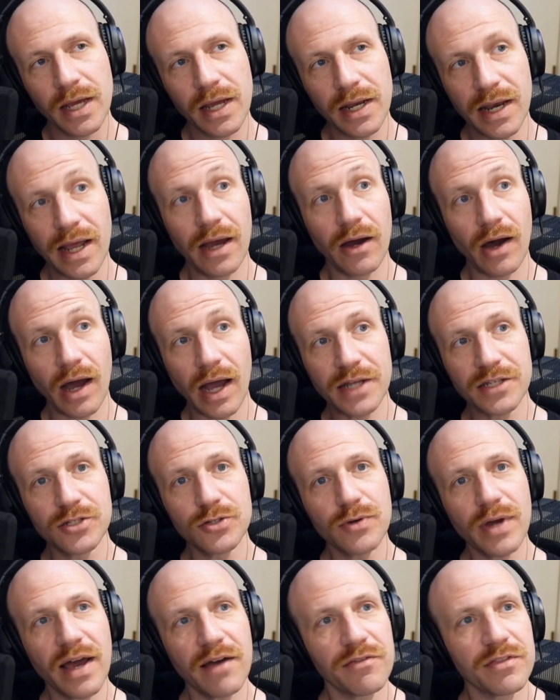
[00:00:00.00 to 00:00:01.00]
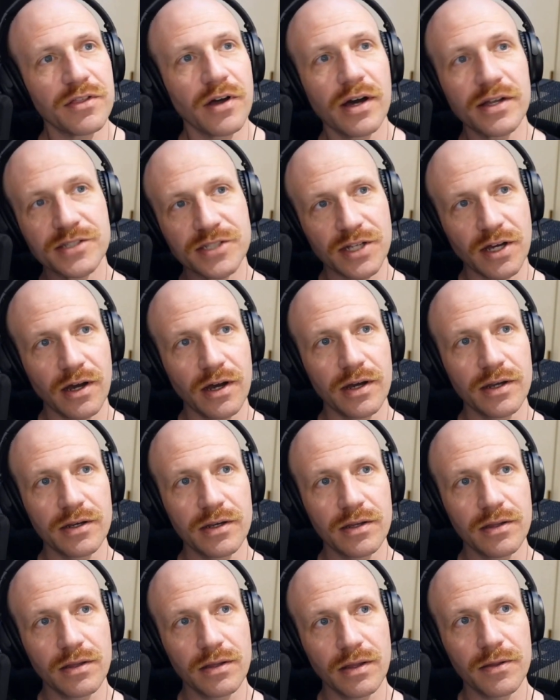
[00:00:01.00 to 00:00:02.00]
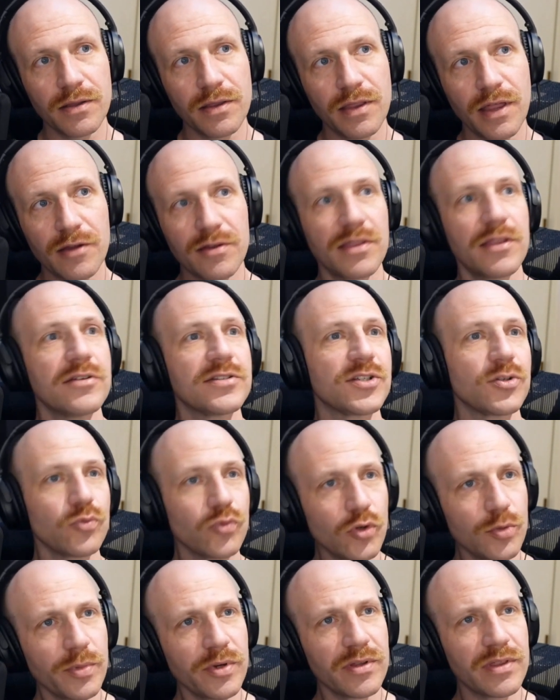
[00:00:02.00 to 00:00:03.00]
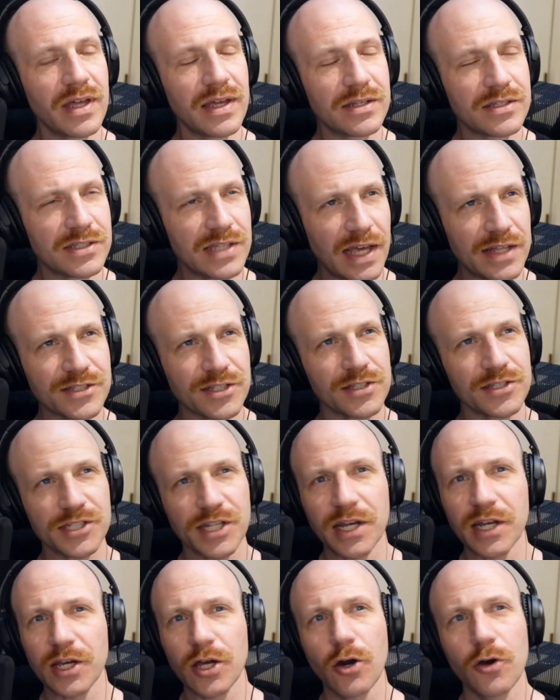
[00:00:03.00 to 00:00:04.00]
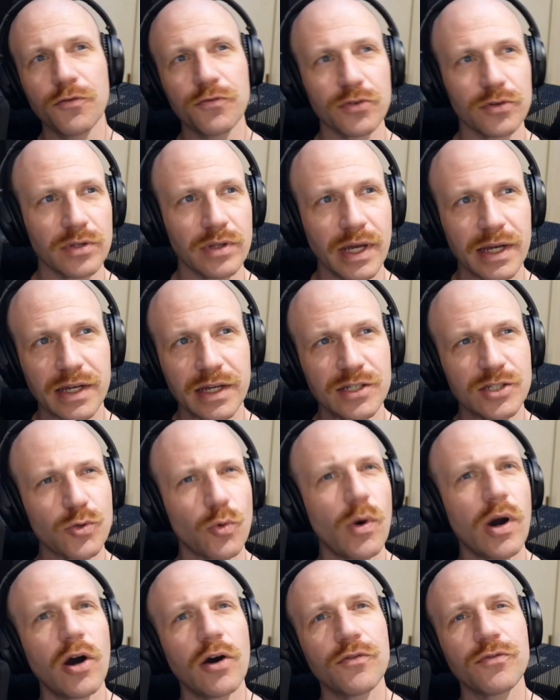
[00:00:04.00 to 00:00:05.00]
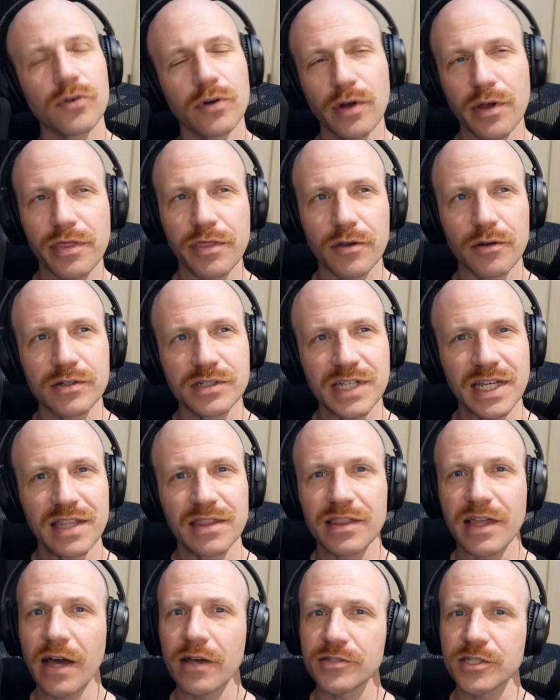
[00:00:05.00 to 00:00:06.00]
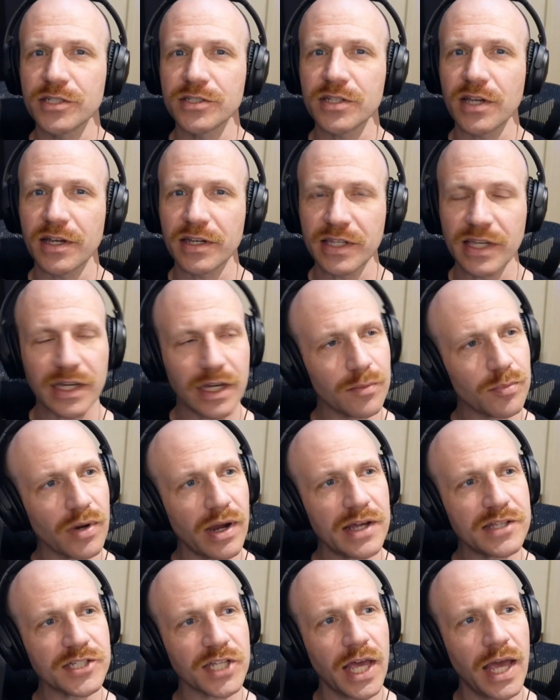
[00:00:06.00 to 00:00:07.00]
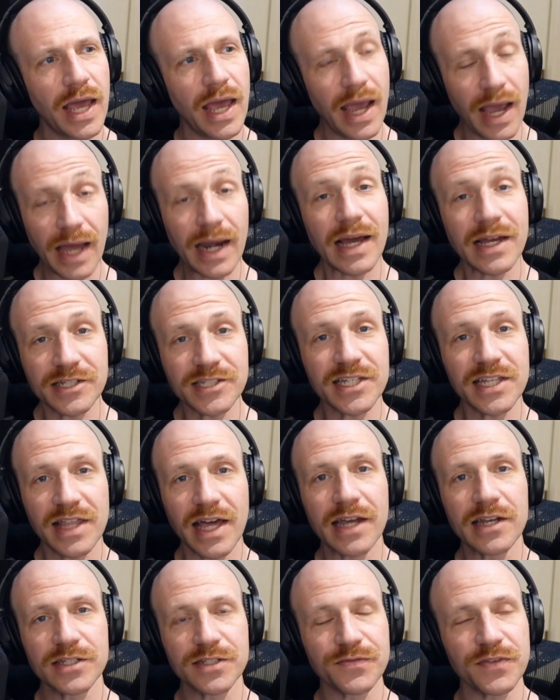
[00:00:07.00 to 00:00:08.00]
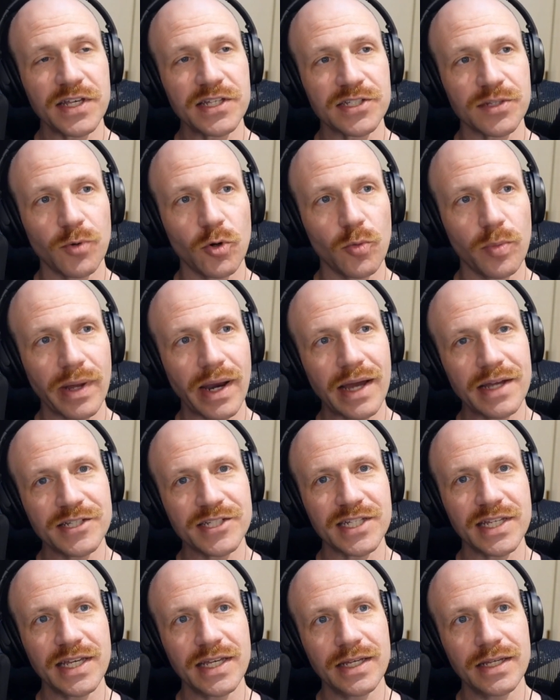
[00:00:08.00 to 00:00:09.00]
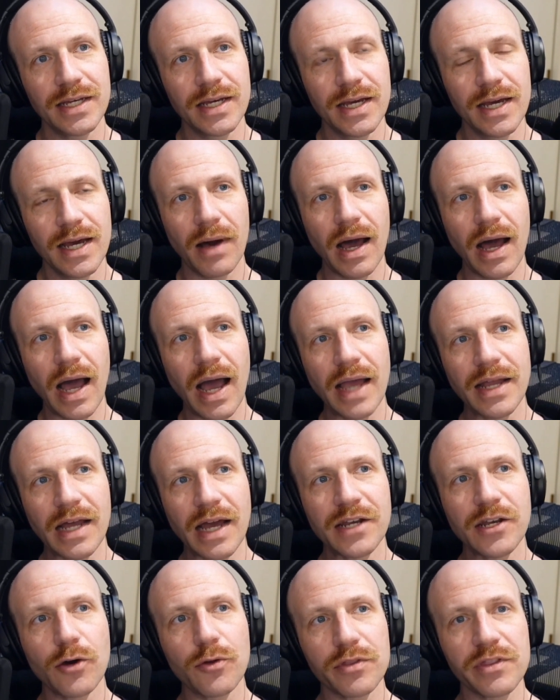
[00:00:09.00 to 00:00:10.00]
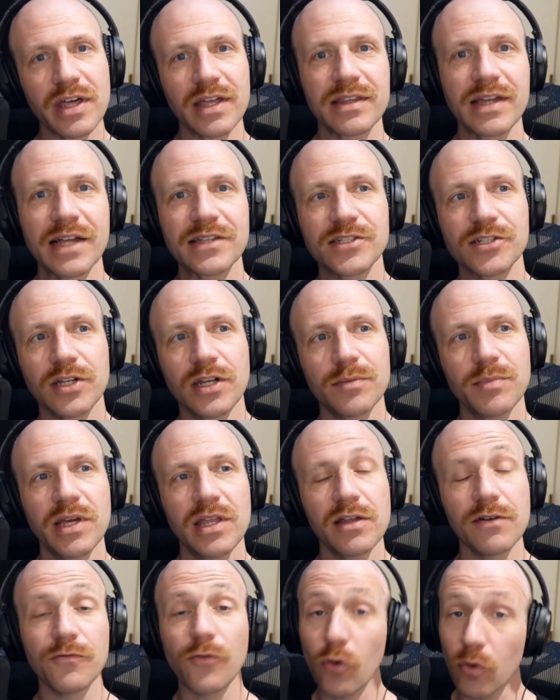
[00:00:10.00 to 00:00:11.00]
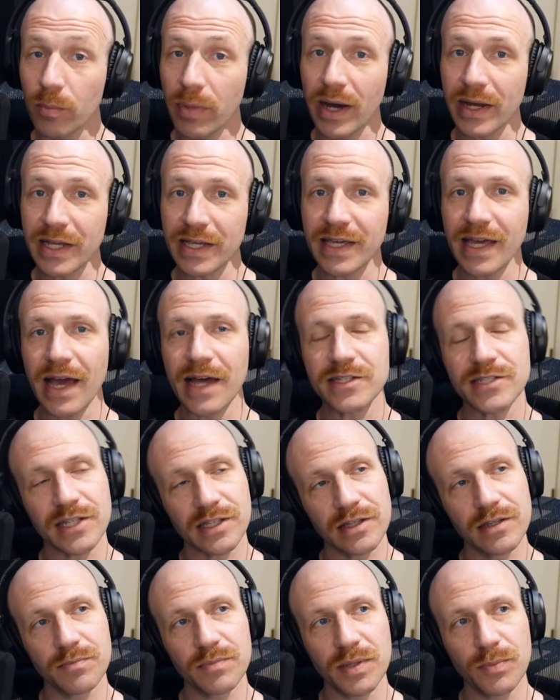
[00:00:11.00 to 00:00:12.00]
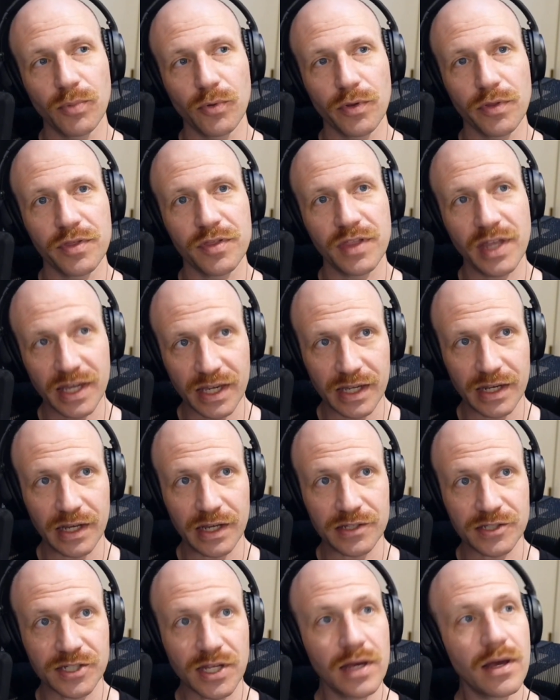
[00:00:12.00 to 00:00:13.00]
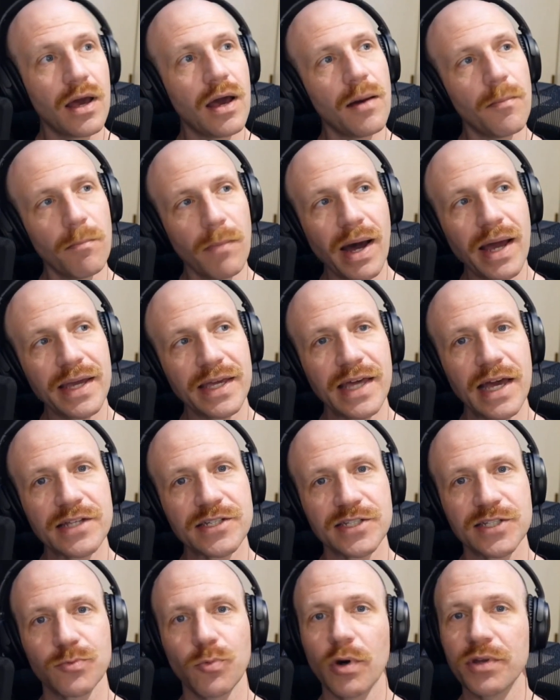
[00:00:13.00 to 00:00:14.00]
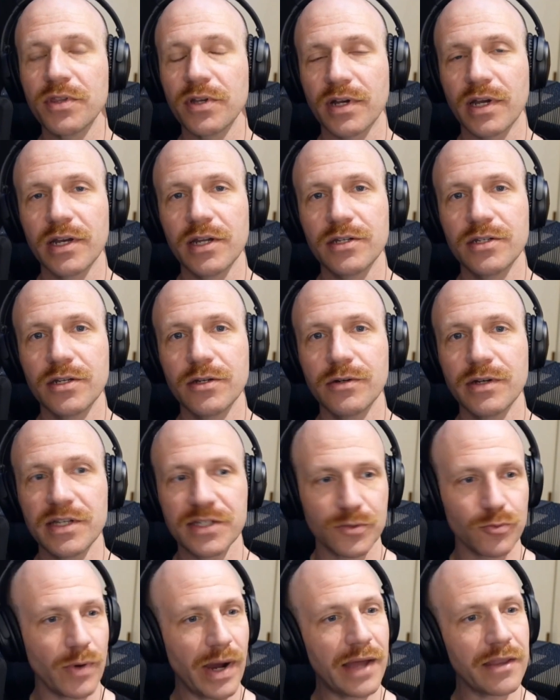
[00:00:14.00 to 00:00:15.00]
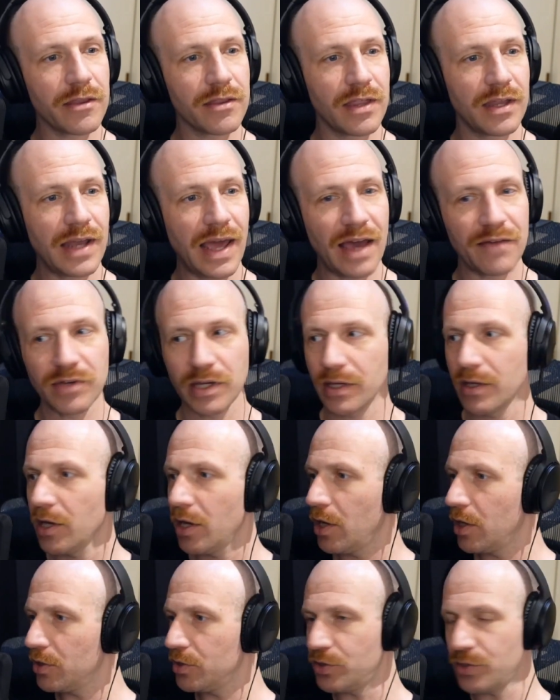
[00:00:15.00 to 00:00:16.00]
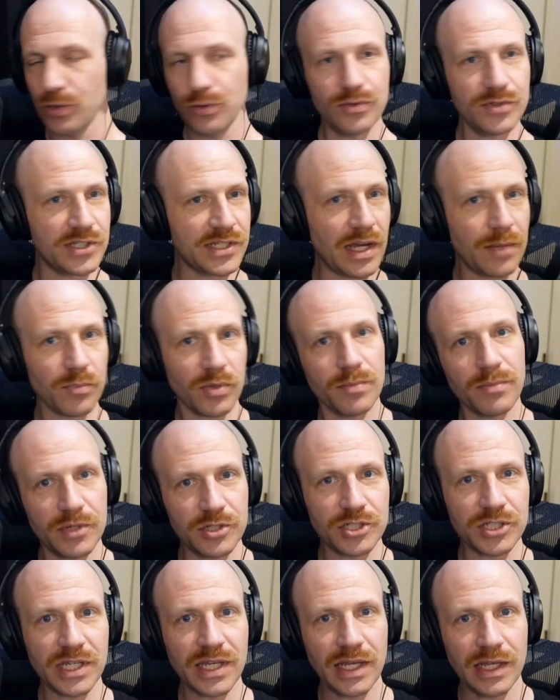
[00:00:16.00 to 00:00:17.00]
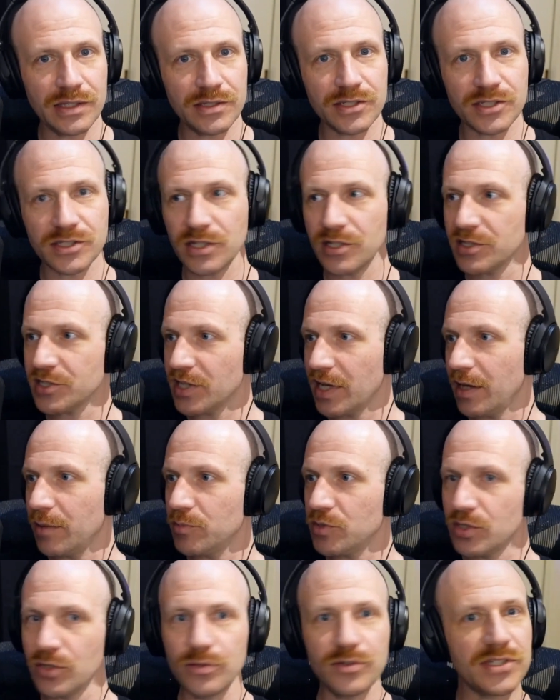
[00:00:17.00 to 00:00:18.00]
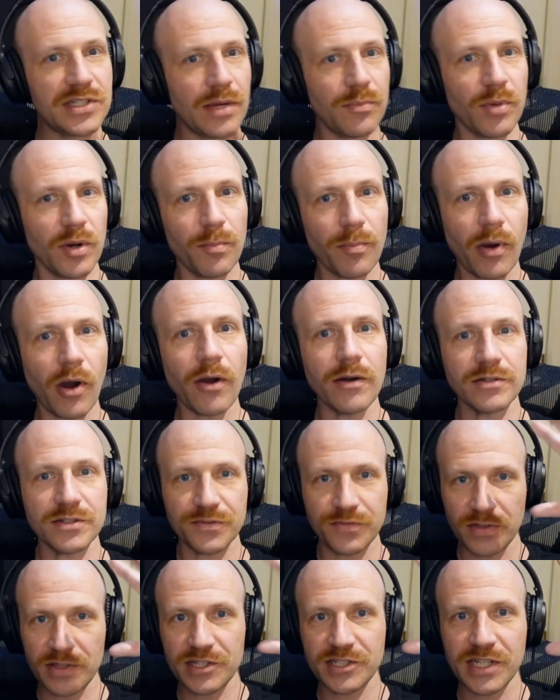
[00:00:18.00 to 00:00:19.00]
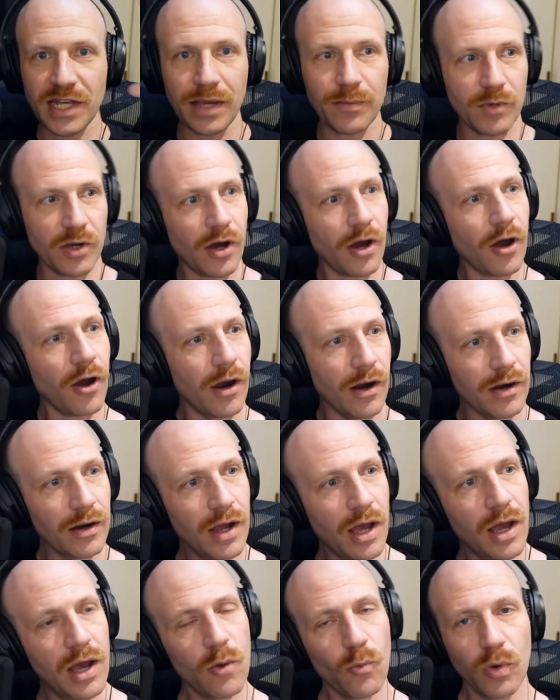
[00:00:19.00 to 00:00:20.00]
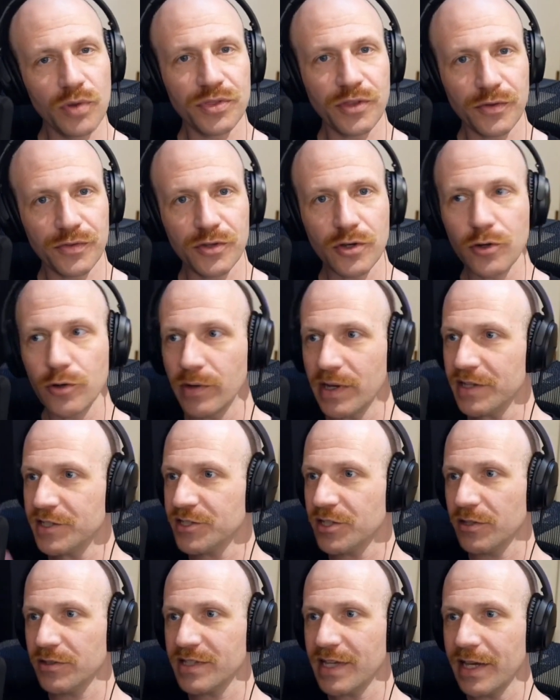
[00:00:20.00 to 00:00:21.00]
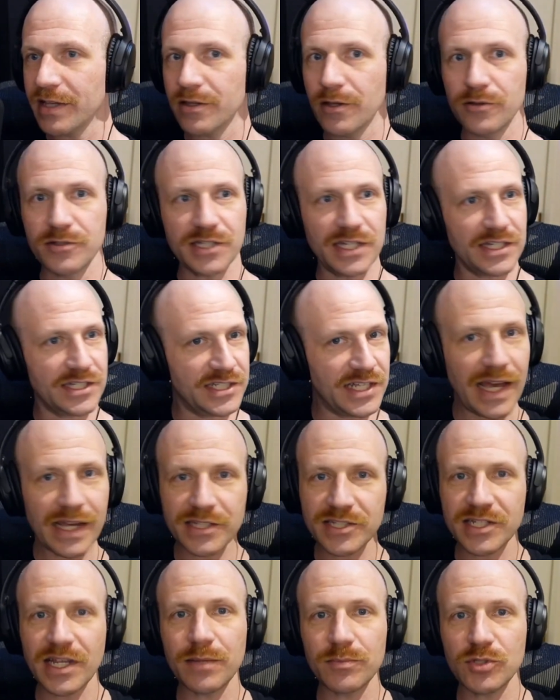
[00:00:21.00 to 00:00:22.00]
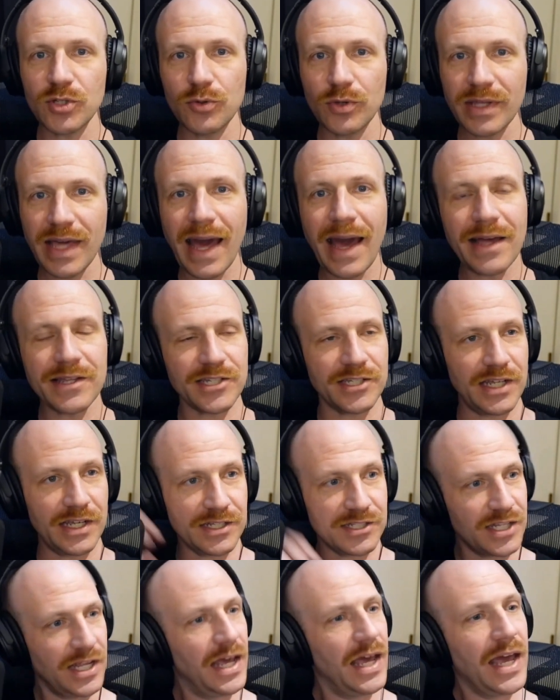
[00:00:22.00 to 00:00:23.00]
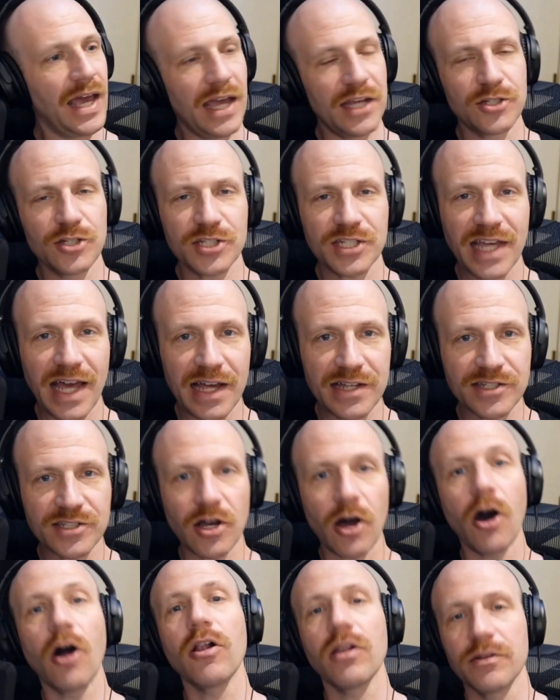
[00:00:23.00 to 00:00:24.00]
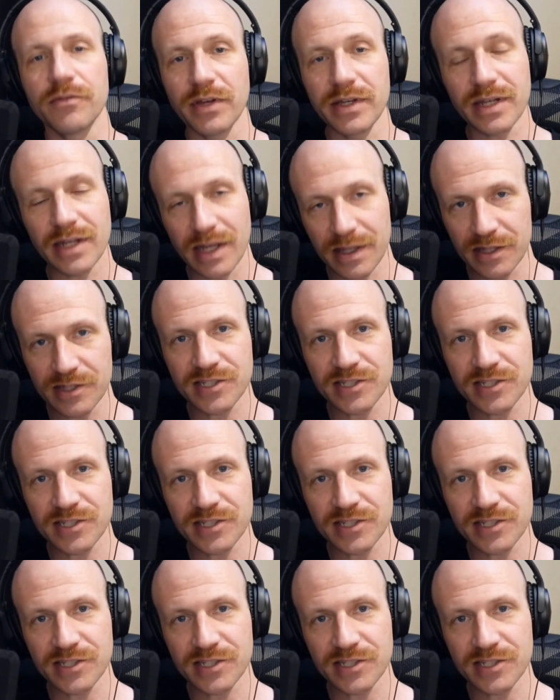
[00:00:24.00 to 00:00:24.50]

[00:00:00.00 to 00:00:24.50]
Now, I do have thoughts on, there's a rumor that Tesla's going to go for like a 12 or a 13,000 ton gigapress, and I see that as feasible, but I don't think that's going to be the full body casting that people think it is. My guess is what they're going to do is rather than having two separate machines to stamp two separate parts for the same car, what they'll do is they'll take those exact same two castings and just cast all of it in the